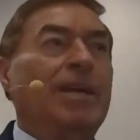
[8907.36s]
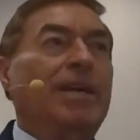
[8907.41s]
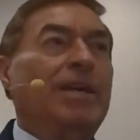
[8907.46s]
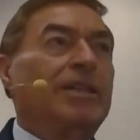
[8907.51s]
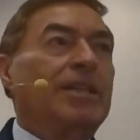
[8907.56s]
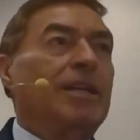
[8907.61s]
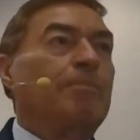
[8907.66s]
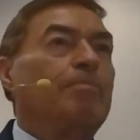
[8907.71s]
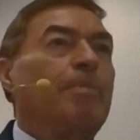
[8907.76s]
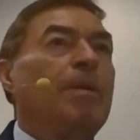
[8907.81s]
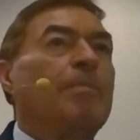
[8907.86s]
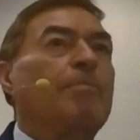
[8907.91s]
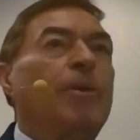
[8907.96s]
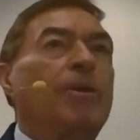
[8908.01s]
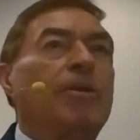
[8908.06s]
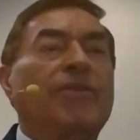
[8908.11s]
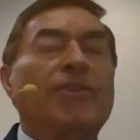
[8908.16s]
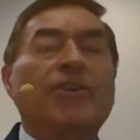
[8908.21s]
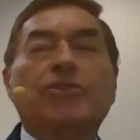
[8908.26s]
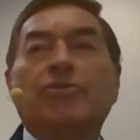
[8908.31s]
the people
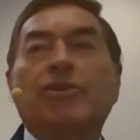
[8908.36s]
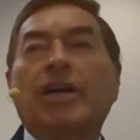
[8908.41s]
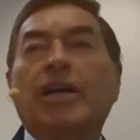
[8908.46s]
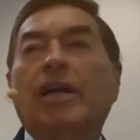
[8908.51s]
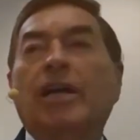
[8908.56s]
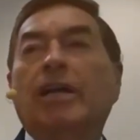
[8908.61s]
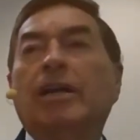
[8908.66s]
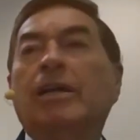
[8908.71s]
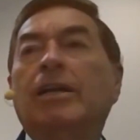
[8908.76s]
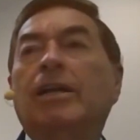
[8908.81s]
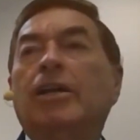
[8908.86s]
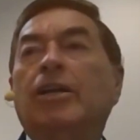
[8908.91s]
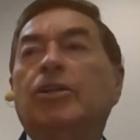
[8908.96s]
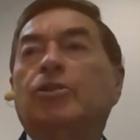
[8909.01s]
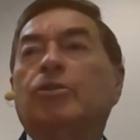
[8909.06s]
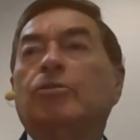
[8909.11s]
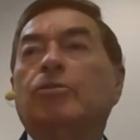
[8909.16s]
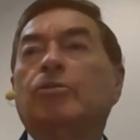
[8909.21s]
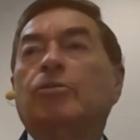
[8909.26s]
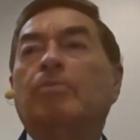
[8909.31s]
of Israel
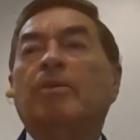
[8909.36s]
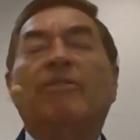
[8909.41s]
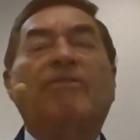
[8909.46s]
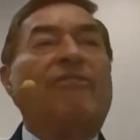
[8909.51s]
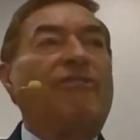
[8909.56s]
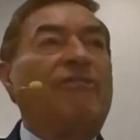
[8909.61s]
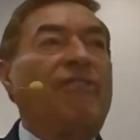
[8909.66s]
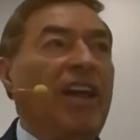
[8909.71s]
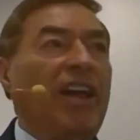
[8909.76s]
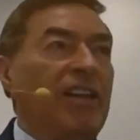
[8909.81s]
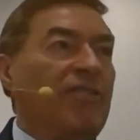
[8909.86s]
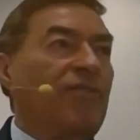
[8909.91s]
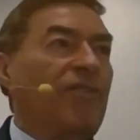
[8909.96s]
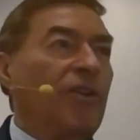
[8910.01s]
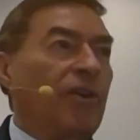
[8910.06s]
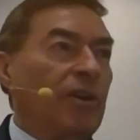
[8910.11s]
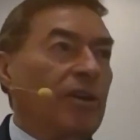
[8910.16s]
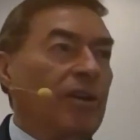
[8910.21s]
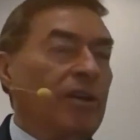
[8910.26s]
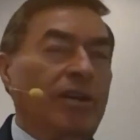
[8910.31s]
to be
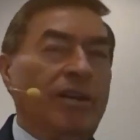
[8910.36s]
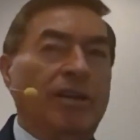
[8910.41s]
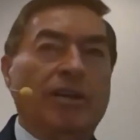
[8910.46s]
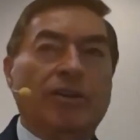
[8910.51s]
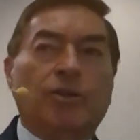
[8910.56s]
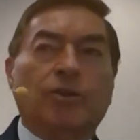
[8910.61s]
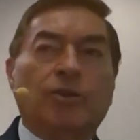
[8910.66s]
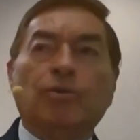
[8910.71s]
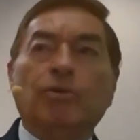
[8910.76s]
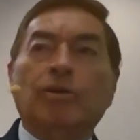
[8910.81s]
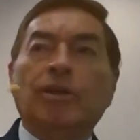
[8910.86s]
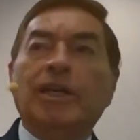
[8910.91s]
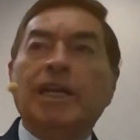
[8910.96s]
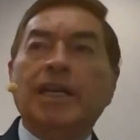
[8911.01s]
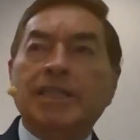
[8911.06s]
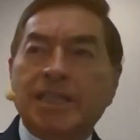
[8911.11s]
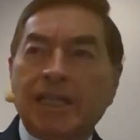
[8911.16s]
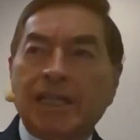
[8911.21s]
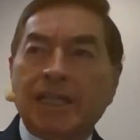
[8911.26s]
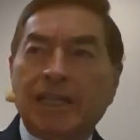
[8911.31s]
faithful, to
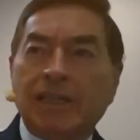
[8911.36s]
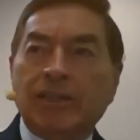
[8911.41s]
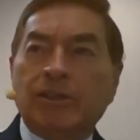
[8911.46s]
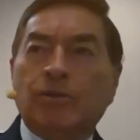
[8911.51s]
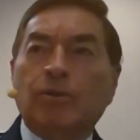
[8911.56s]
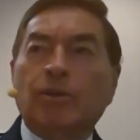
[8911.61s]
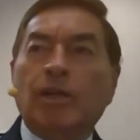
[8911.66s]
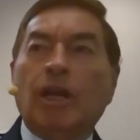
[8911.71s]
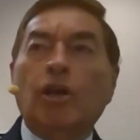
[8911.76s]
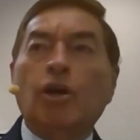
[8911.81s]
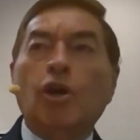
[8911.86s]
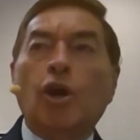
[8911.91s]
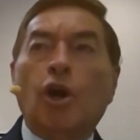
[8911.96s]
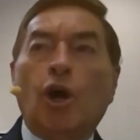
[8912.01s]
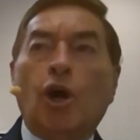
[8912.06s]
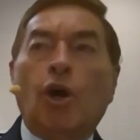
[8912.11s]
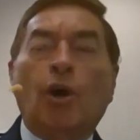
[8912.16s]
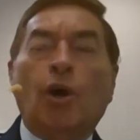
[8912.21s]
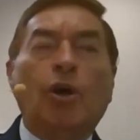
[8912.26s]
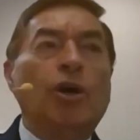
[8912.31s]
listen to the
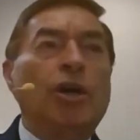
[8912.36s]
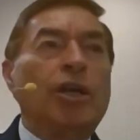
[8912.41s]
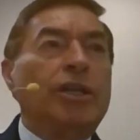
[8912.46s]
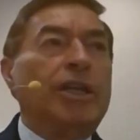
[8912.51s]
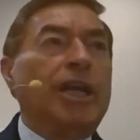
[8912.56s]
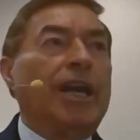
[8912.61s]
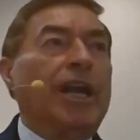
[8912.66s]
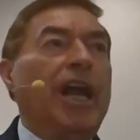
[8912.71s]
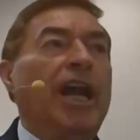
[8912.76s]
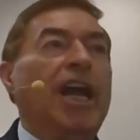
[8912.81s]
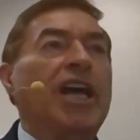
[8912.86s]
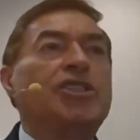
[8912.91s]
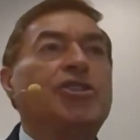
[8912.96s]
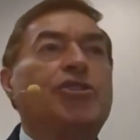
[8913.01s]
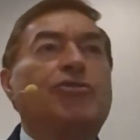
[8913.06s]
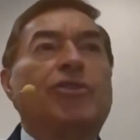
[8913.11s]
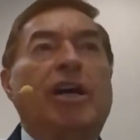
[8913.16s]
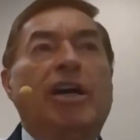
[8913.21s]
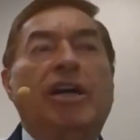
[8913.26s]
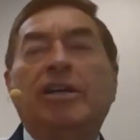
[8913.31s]
law that
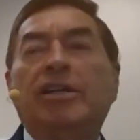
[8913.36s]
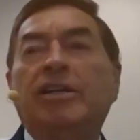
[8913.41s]
Ezra,